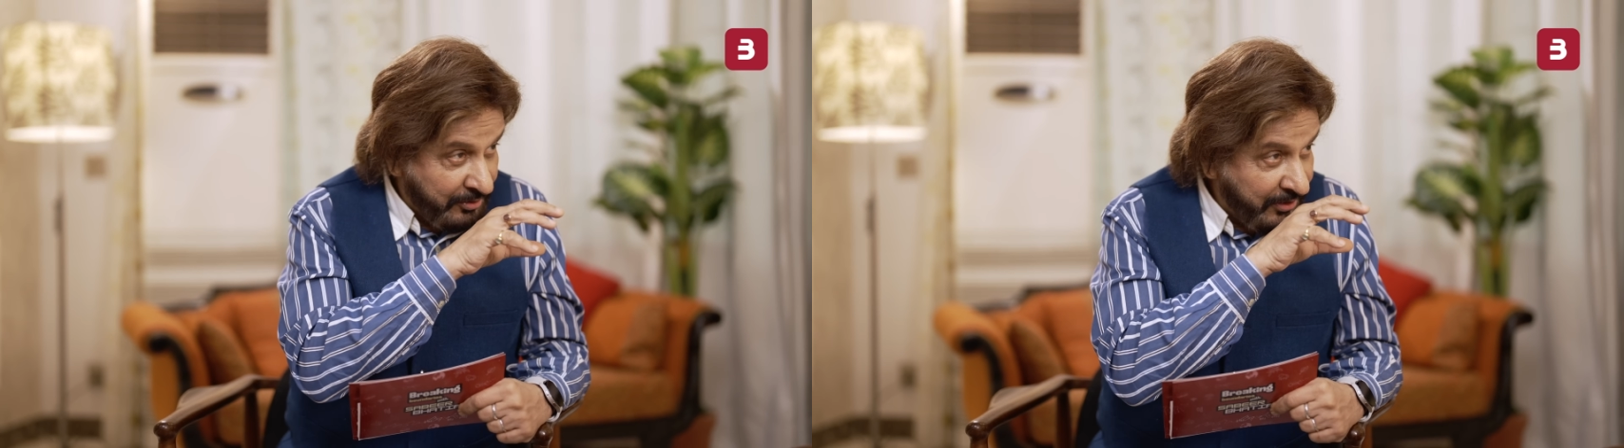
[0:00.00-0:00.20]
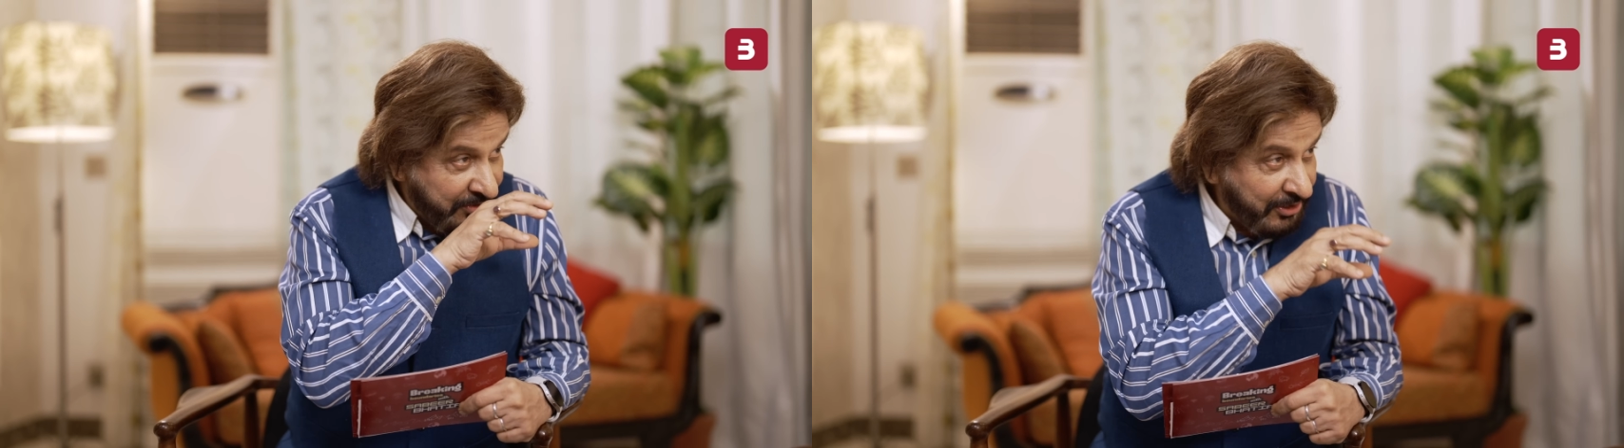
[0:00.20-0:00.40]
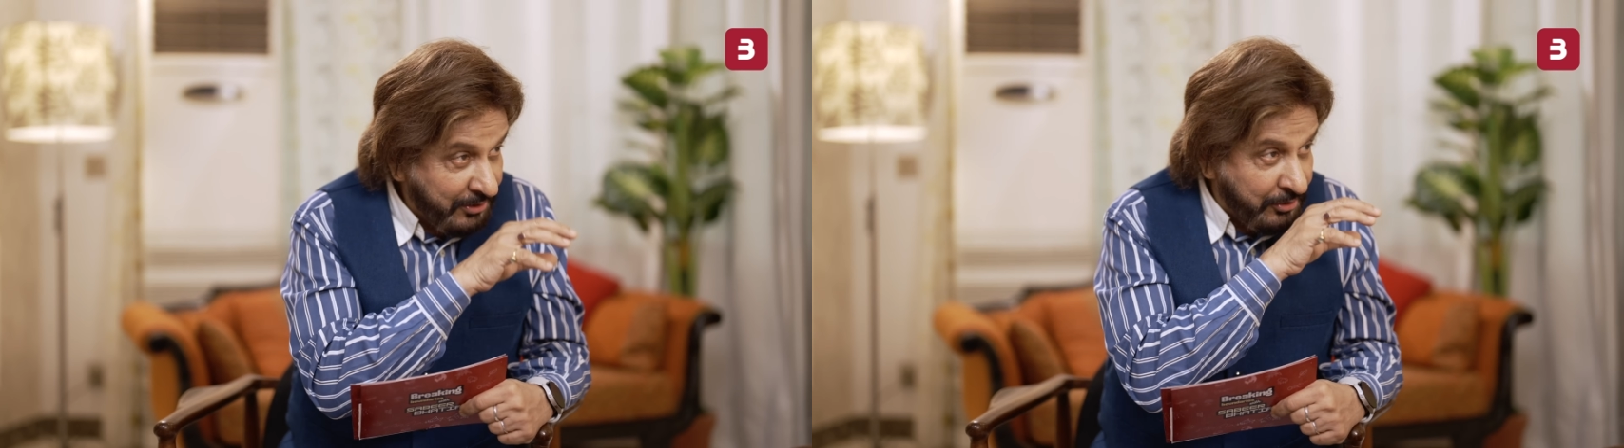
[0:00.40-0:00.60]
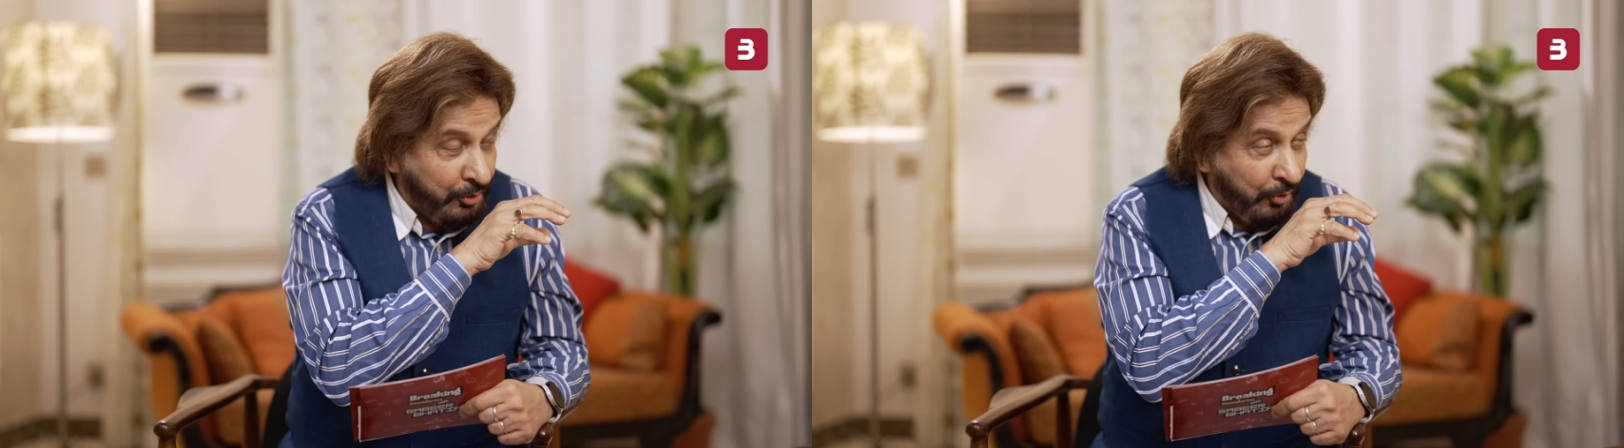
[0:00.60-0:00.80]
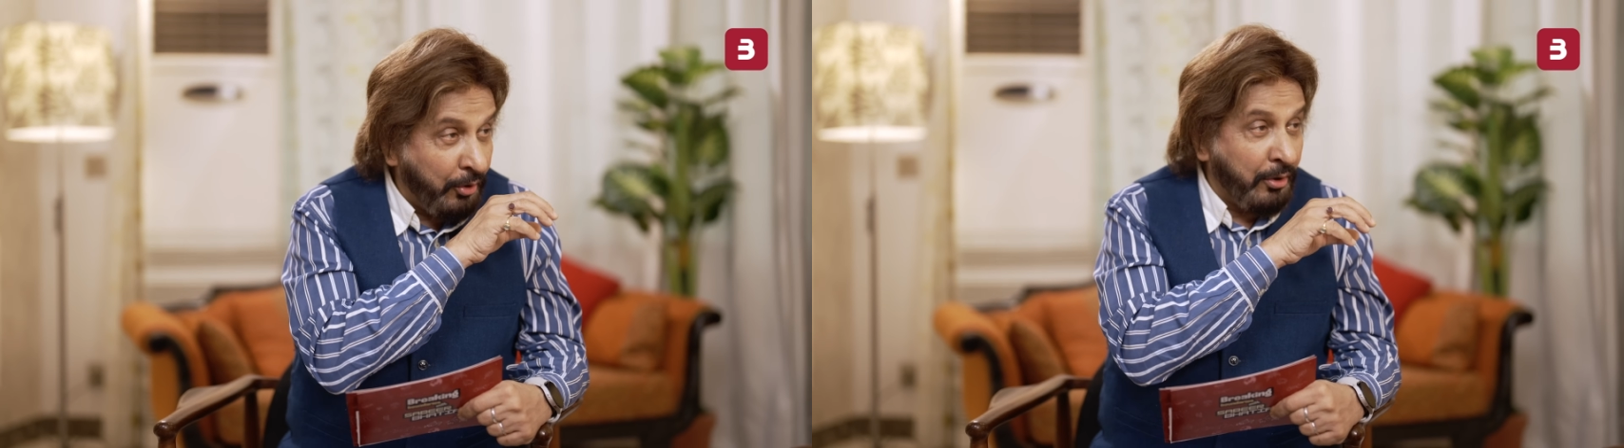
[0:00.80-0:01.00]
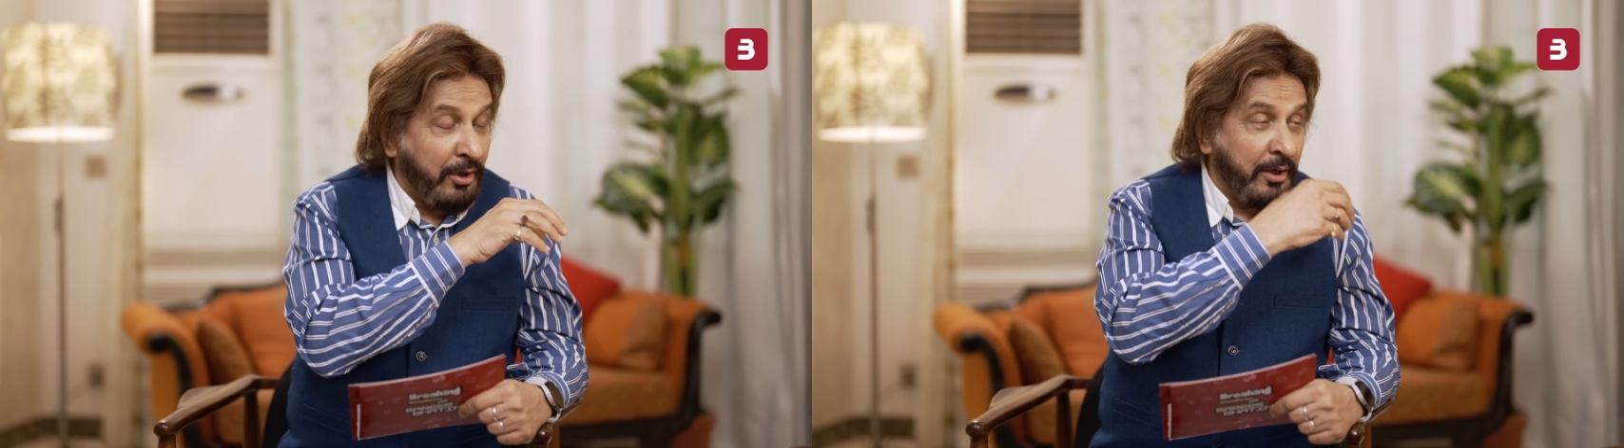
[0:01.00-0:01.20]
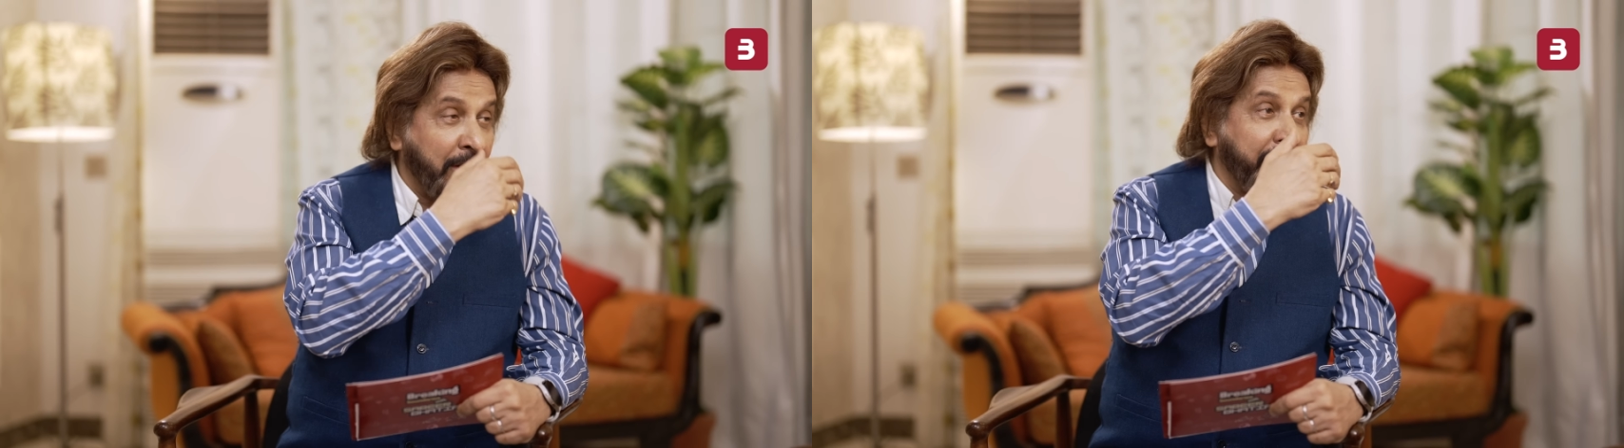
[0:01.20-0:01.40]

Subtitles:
Is it your